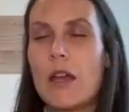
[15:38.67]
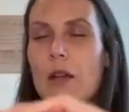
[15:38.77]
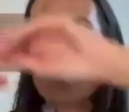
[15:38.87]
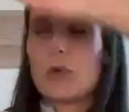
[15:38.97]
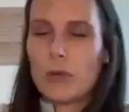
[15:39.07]

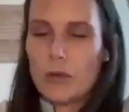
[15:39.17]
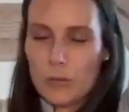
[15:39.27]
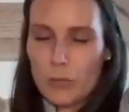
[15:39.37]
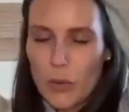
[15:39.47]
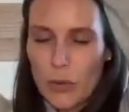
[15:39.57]
and
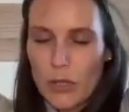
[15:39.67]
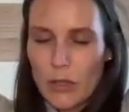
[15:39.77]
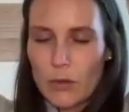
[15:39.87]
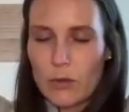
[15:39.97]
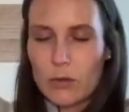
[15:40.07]
pull
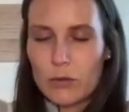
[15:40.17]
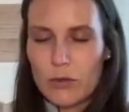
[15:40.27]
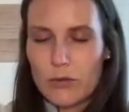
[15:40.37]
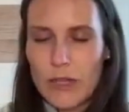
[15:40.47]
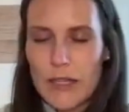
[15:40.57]
a cocoon
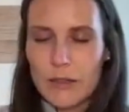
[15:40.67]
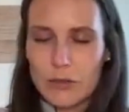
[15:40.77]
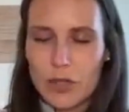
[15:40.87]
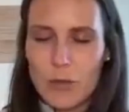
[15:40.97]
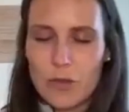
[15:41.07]
of light
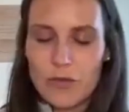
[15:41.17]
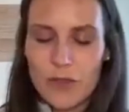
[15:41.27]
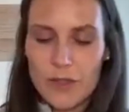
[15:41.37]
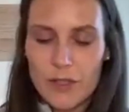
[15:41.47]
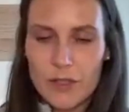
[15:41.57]
on top of your
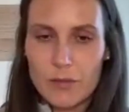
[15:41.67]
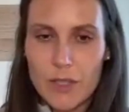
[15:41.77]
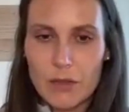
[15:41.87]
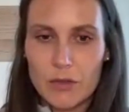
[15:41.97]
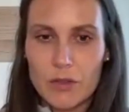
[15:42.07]
system
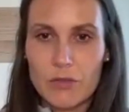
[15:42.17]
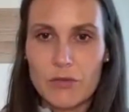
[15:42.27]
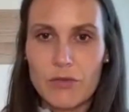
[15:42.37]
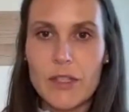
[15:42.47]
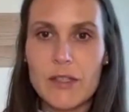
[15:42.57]
down to your
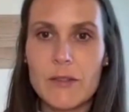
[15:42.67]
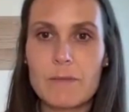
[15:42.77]
feet,